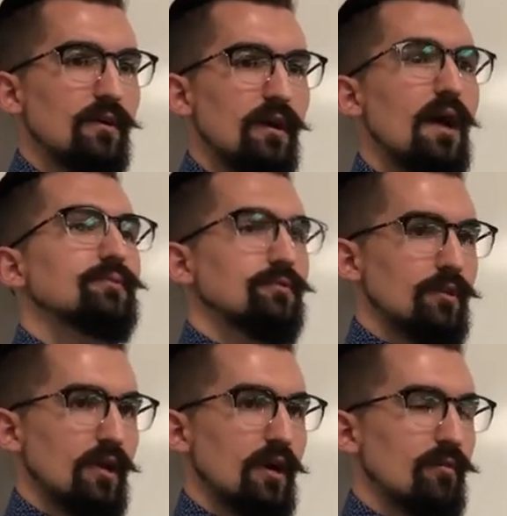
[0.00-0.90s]
Absolutely
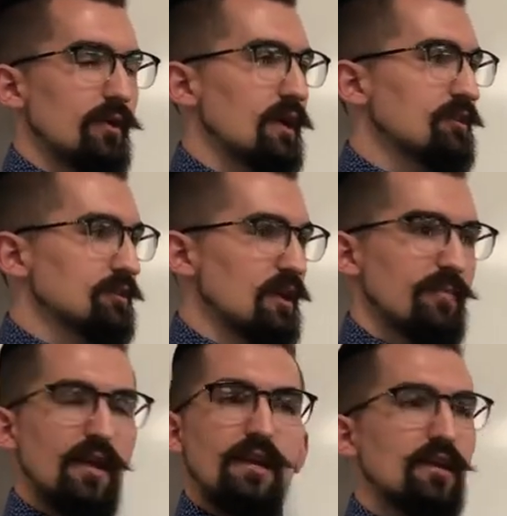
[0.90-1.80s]
not, right? And you can do that
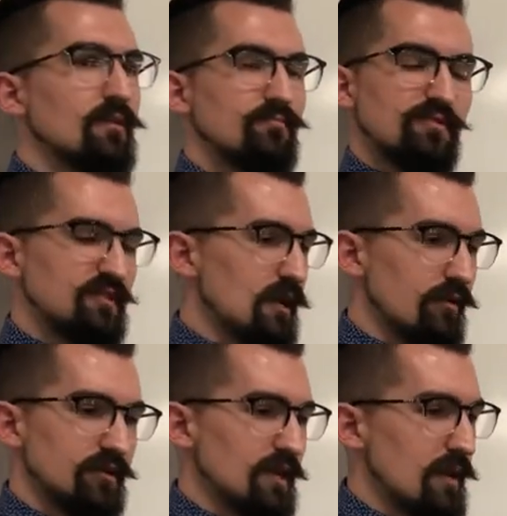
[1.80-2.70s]
about any
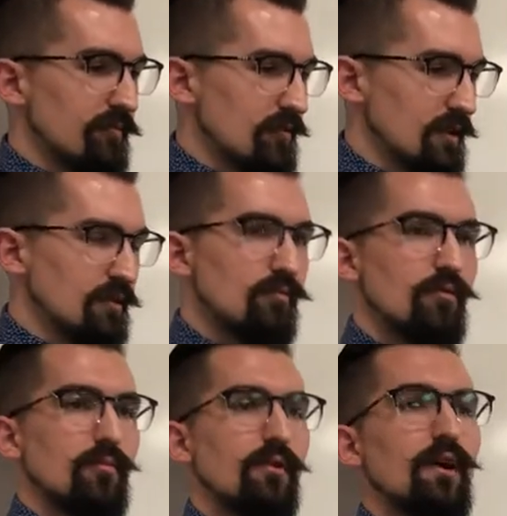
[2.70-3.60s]
stereotype for any
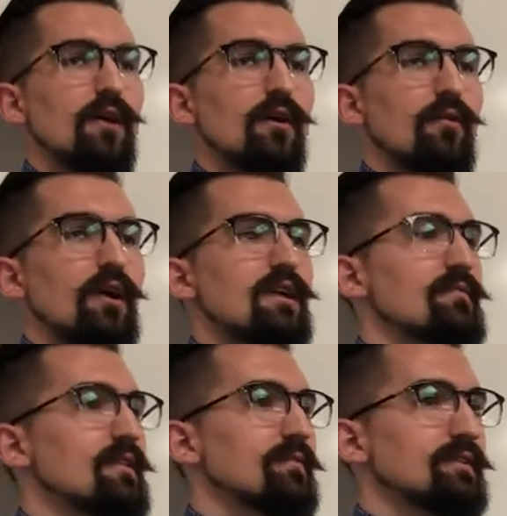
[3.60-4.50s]
group, all right?
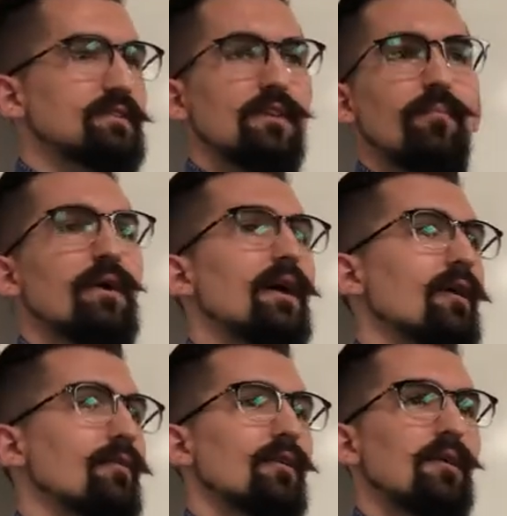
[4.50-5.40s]
Even if it's
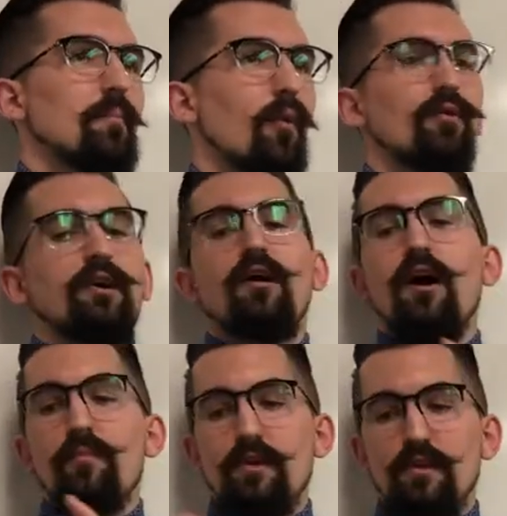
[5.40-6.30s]
somehow more
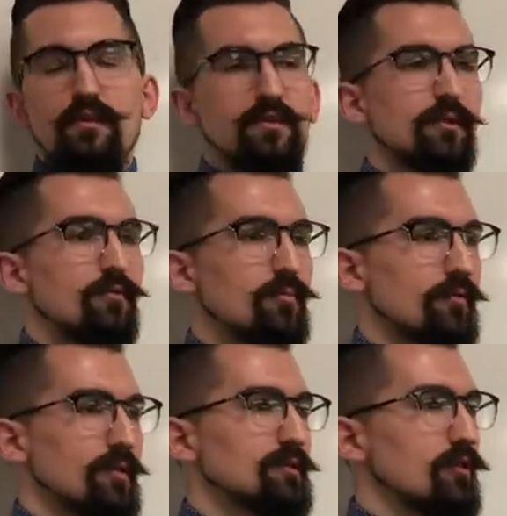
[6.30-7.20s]
common in this group
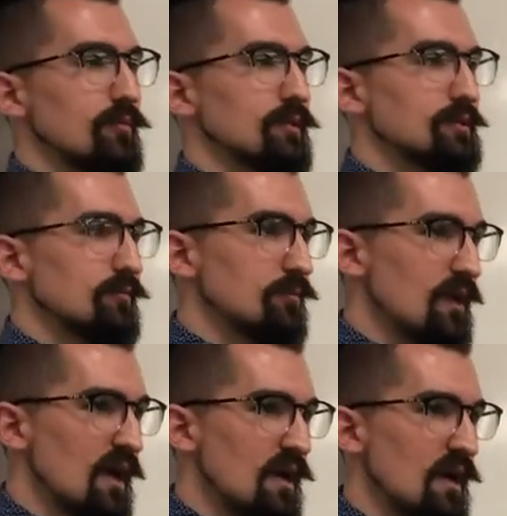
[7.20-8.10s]
or this group or this group,
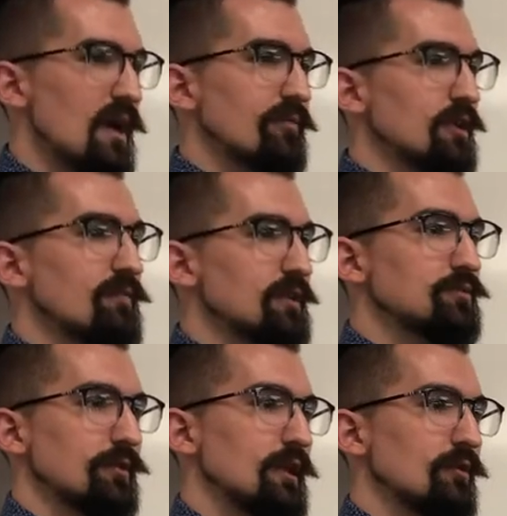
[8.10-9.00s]
every
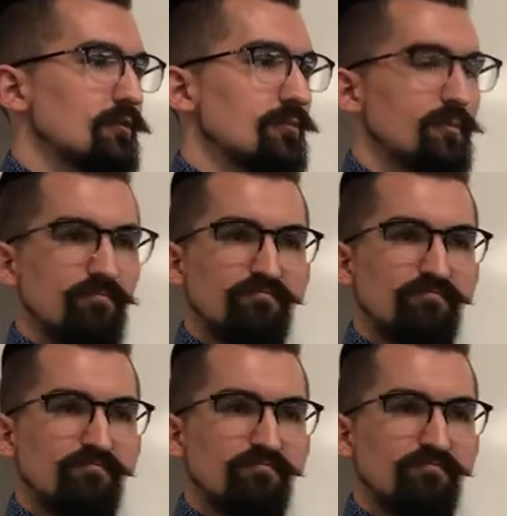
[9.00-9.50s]
individual in that group